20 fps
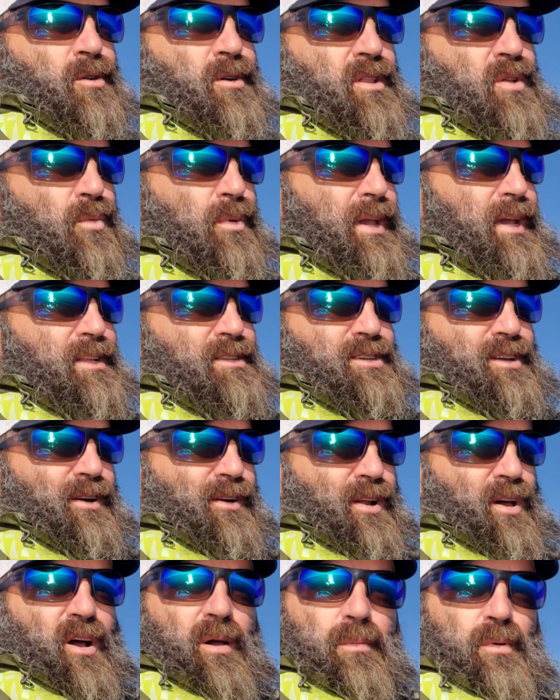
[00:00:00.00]
you're in the weeds, you
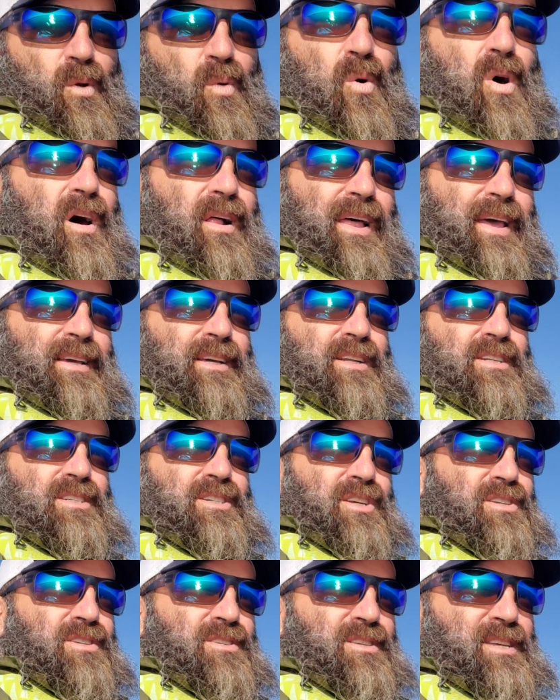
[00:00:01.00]
don't know. I mean, a walleye could
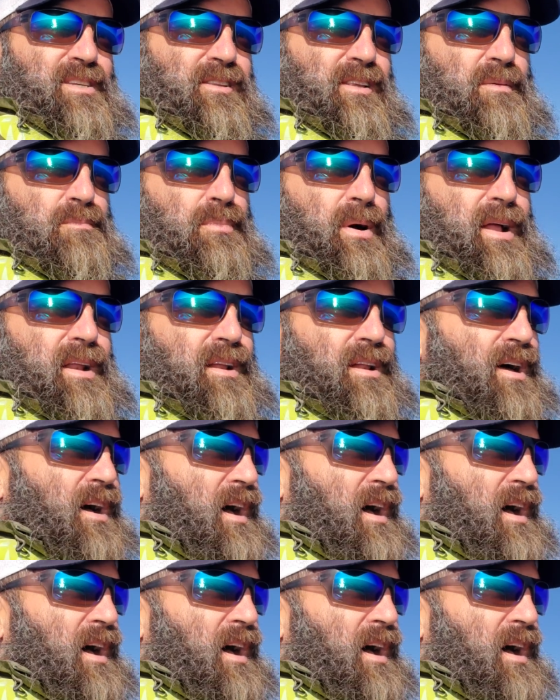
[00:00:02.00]
just as easily bite it